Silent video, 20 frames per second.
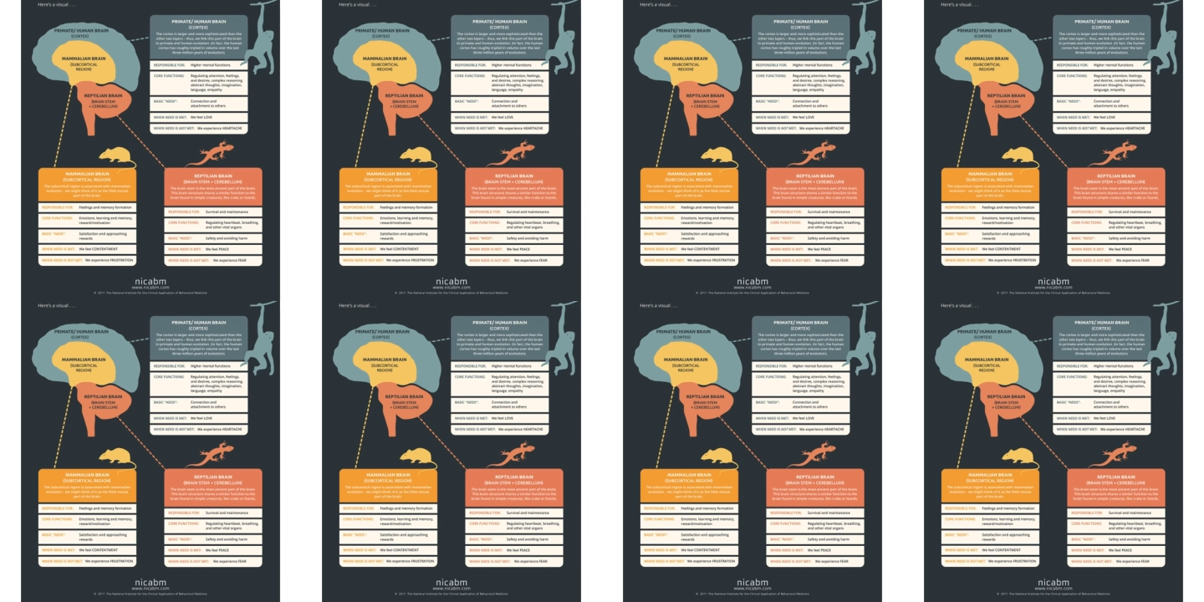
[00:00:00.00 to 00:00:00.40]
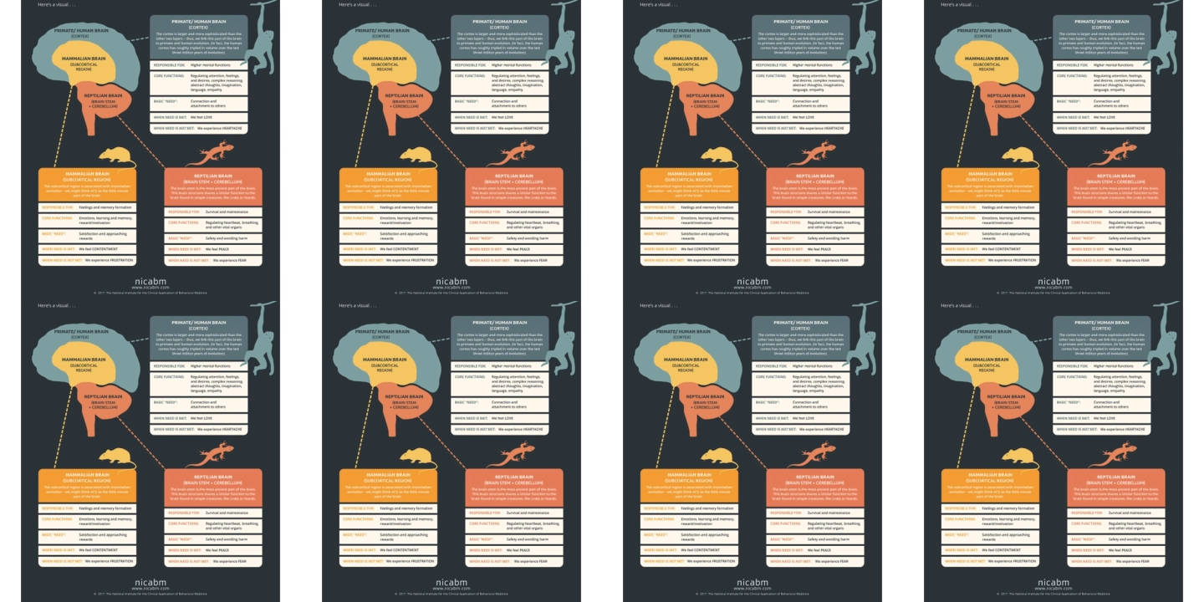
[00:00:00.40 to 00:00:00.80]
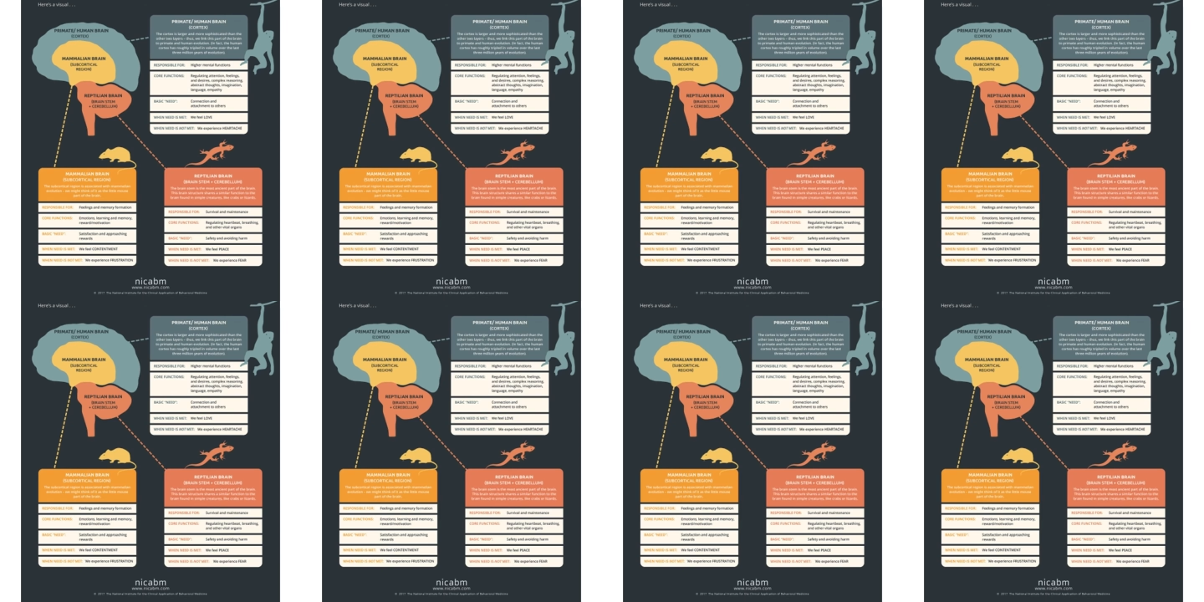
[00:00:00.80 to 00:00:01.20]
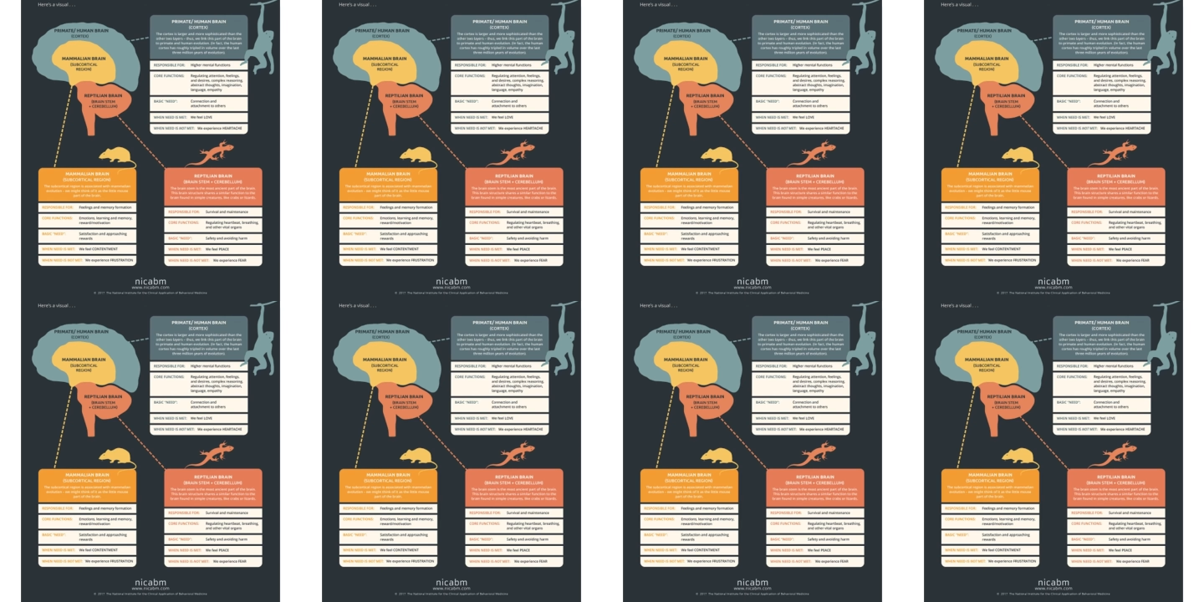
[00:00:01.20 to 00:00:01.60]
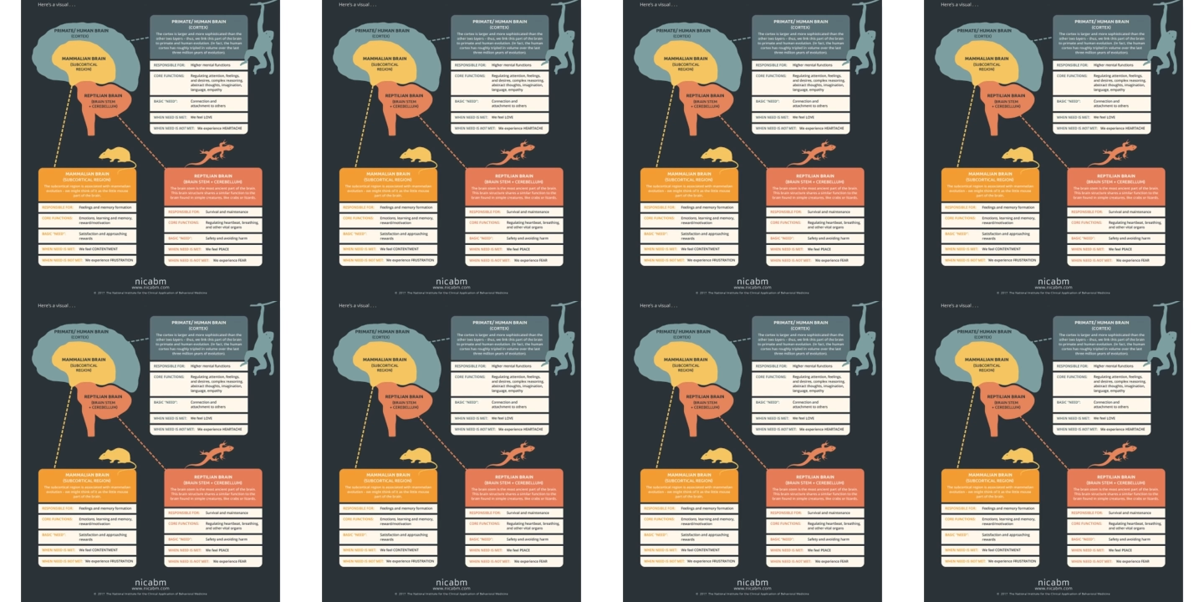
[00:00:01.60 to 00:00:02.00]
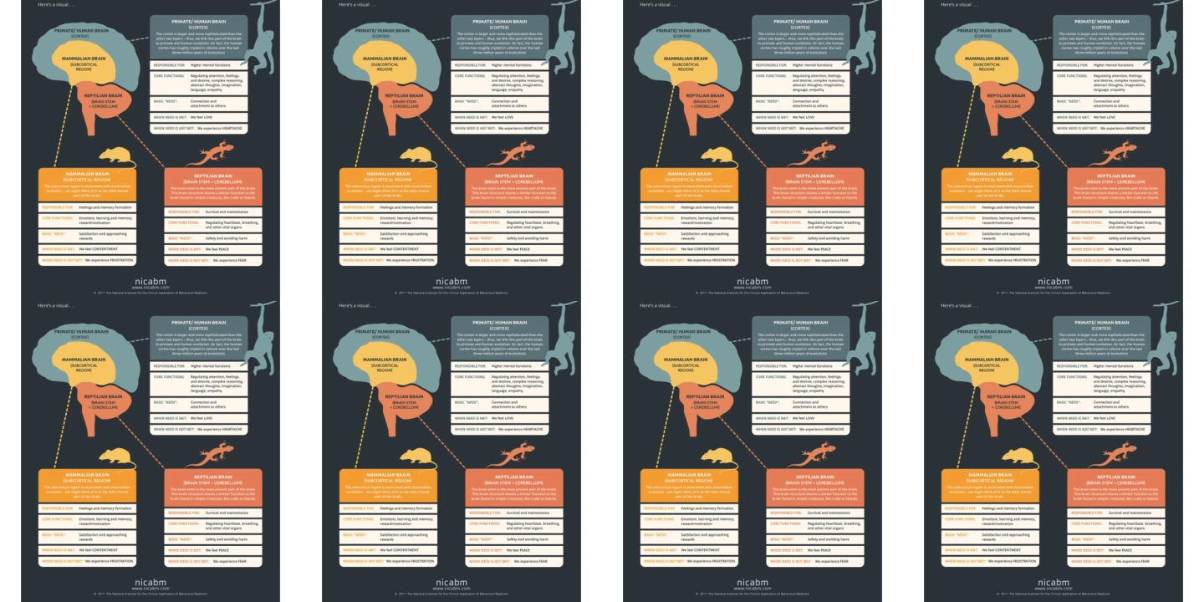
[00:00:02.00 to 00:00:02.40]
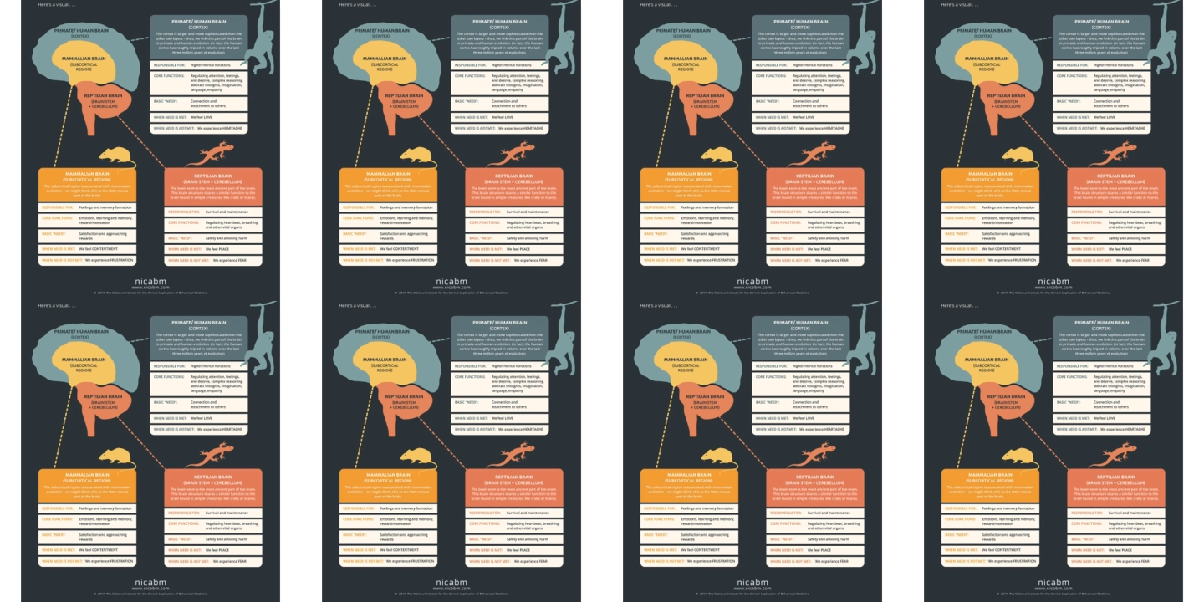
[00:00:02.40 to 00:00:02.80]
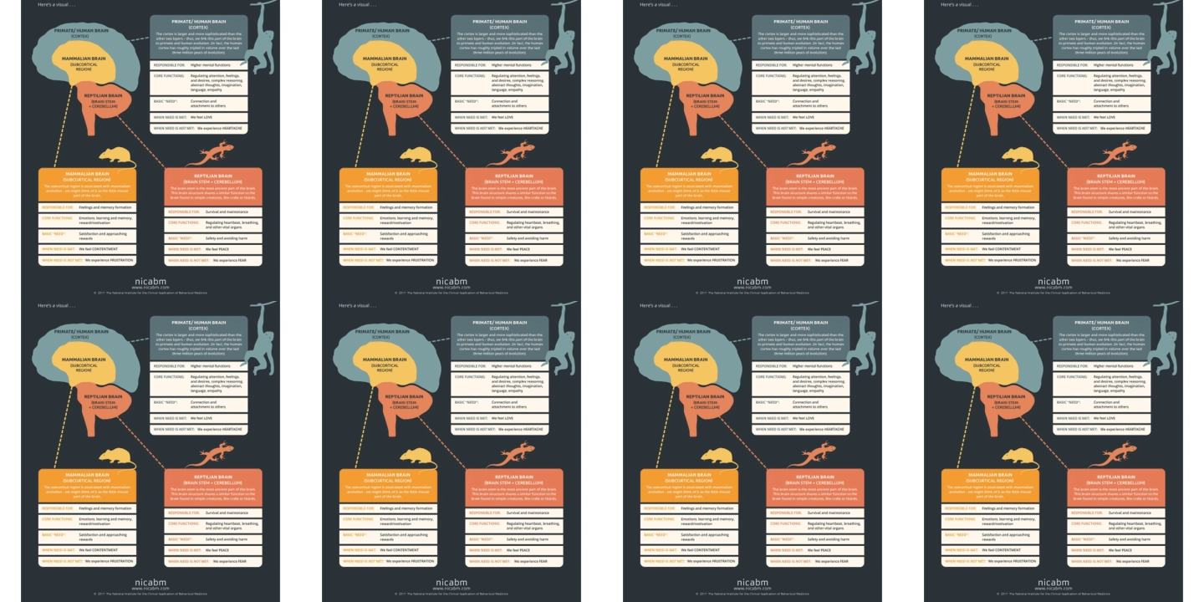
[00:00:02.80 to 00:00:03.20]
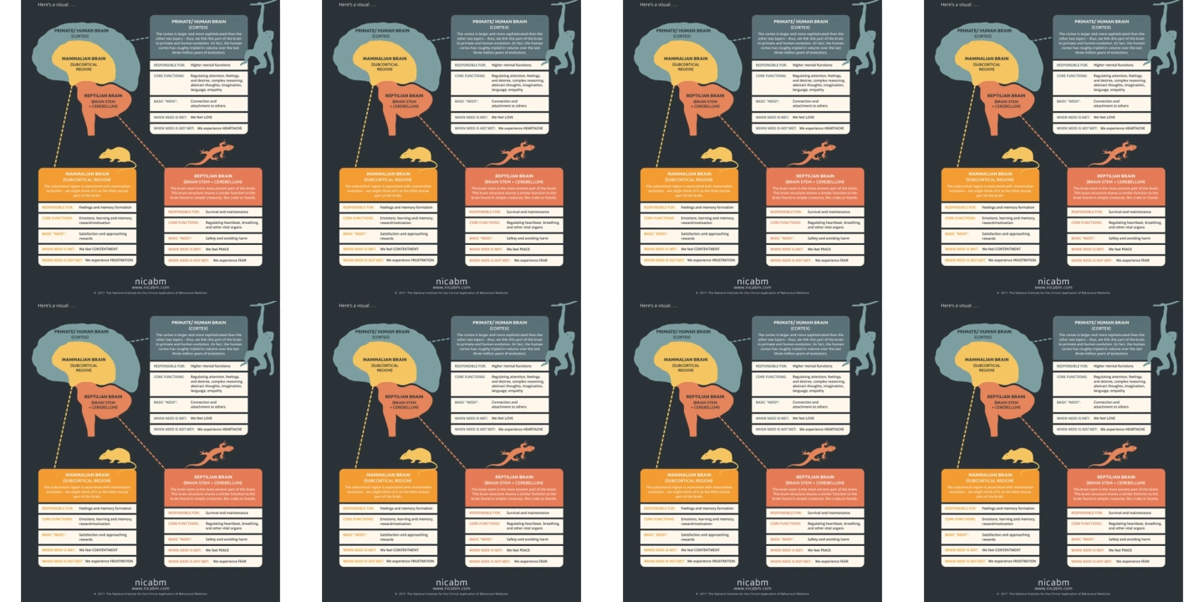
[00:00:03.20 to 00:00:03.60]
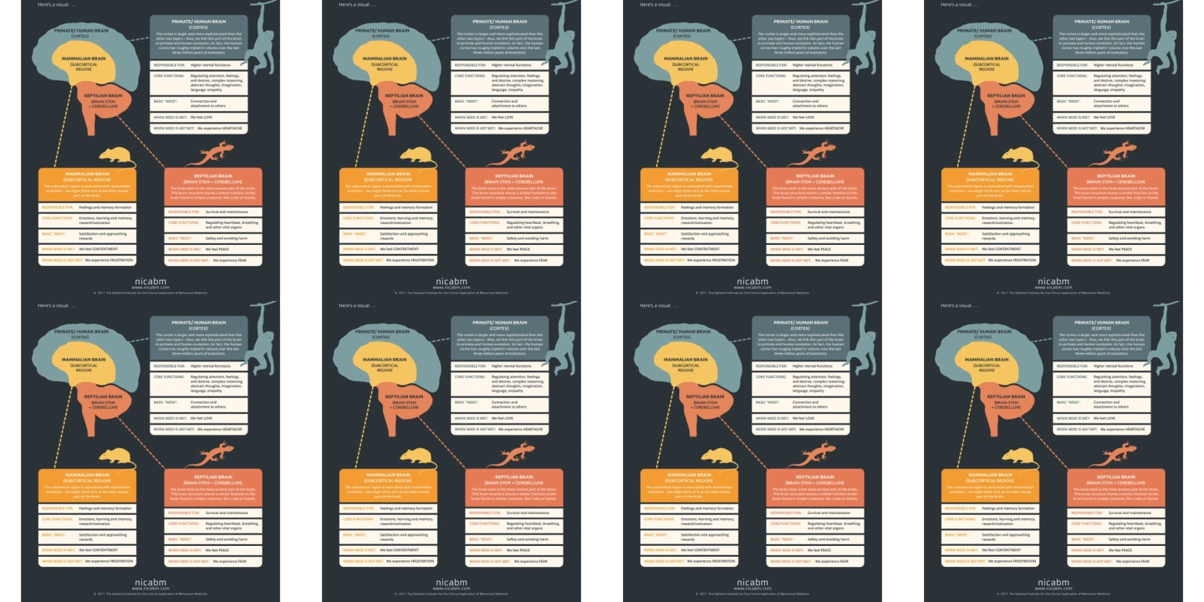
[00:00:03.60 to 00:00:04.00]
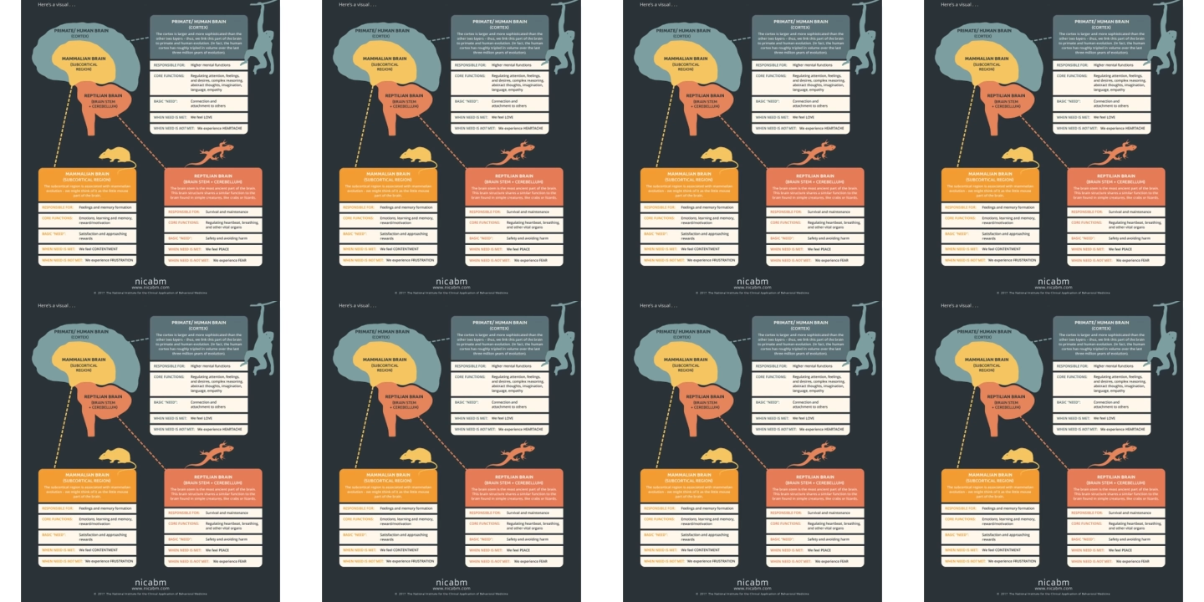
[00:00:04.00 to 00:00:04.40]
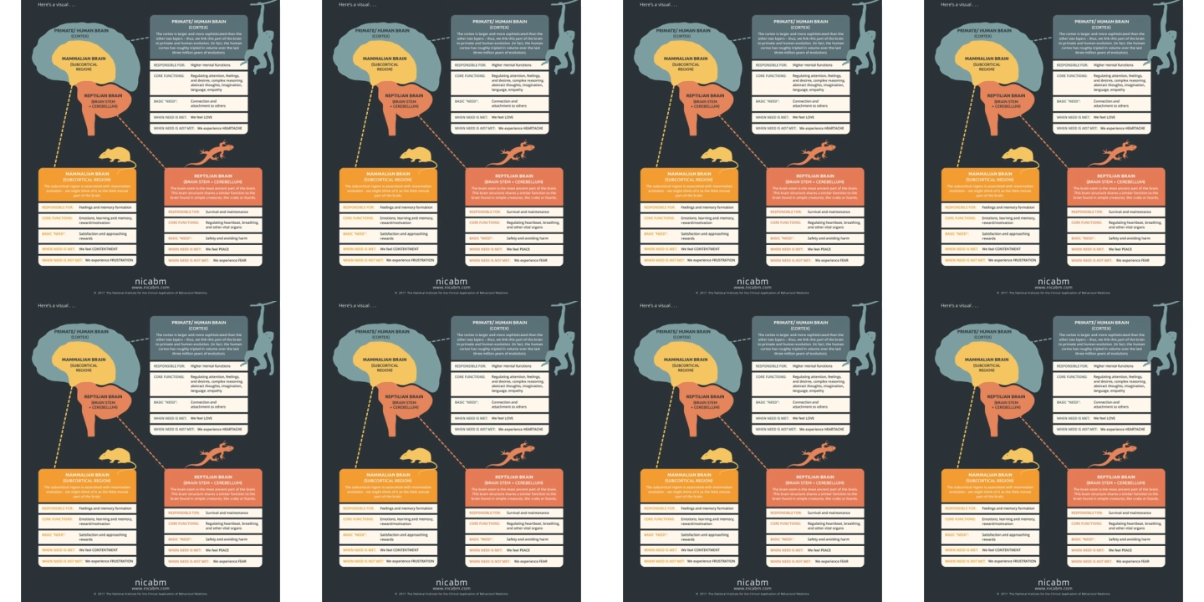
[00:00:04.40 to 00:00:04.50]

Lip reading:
(no speaker visible)